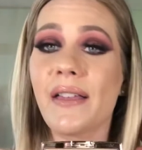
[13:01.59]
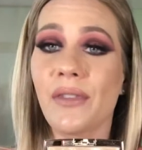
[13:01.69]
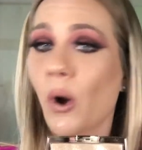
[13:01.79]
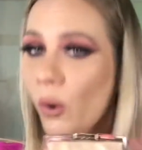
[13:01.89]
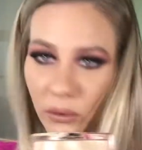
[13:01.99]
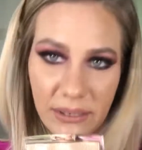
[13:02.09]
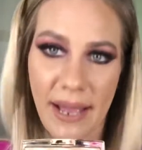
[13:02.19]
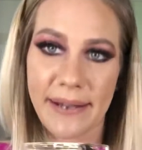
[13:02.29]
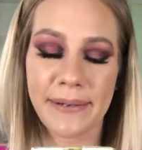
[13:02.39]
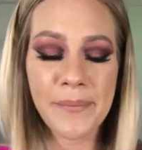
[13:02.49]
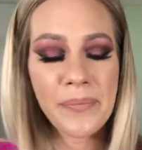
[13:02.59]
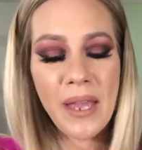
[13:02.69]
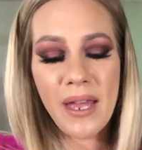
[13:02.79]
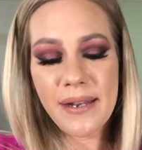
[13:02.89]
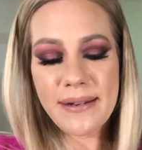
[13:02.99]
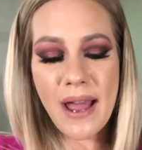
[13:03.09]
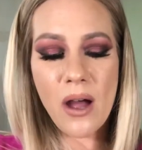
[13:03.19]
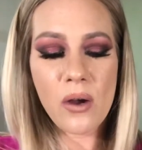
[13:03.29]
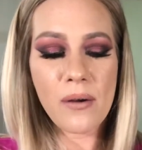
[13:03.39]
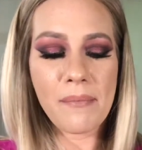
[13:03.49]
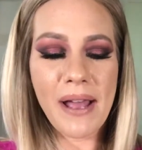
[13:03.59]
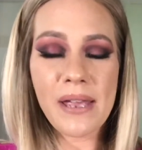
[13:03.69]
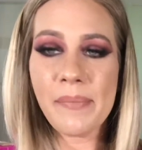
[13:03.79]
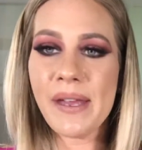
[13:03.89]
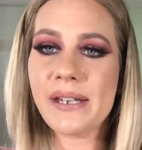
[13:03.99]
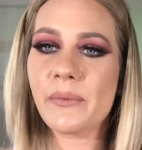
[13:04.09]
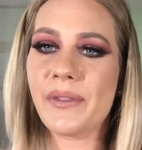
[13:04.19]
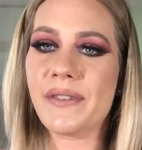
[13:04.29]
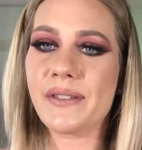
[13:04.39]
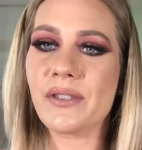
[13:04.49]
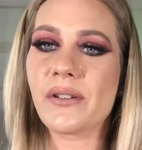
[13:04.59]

the whole nine. Now, my opinion with this,